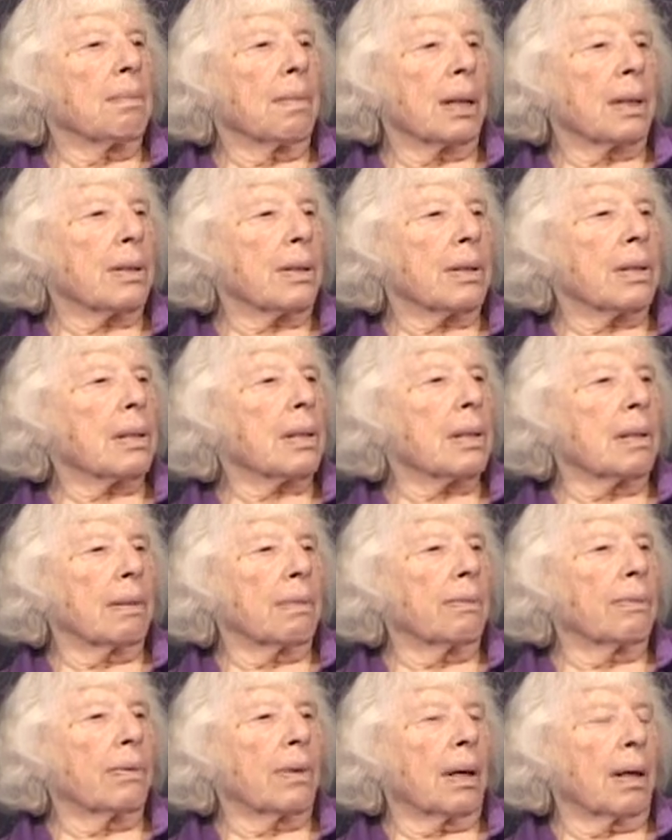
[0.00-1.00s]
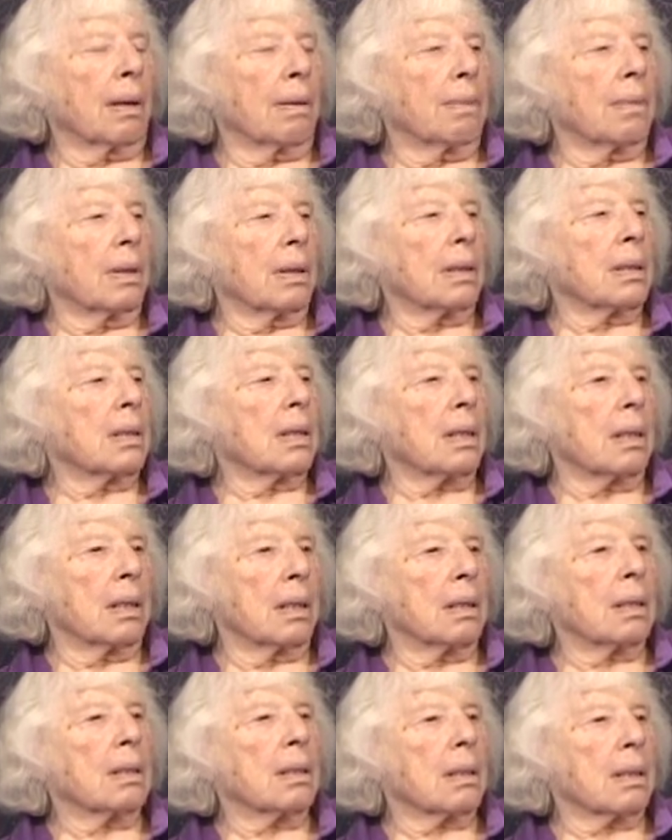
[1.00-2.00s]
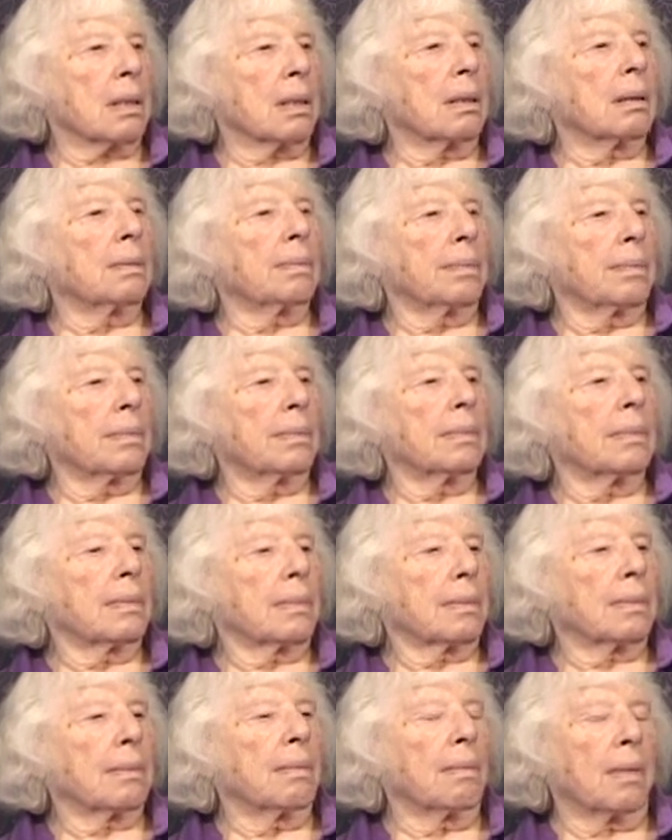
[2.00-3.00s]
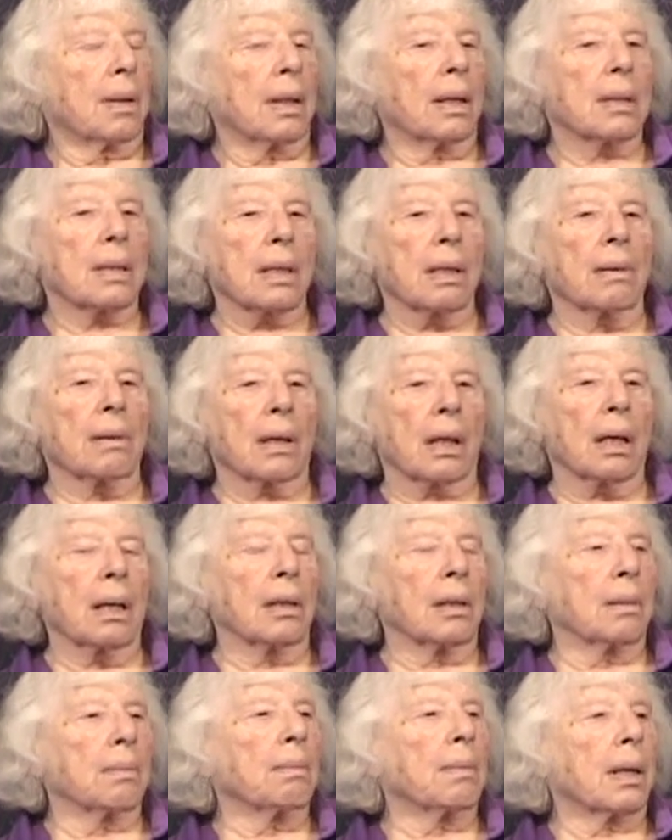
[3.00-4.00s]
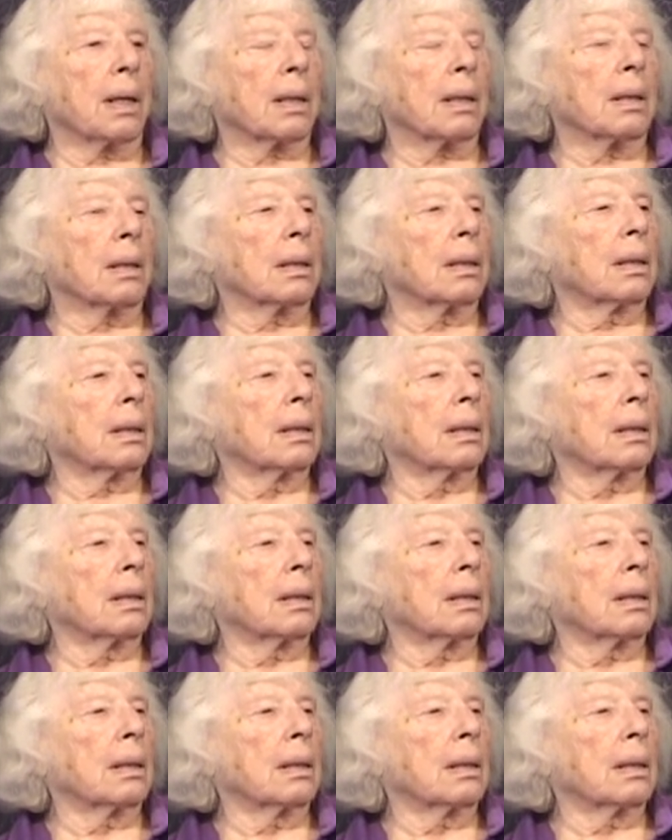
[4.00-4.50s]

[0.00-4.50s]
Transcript: much as if I was his uh, mm-hmm. surrogate mother.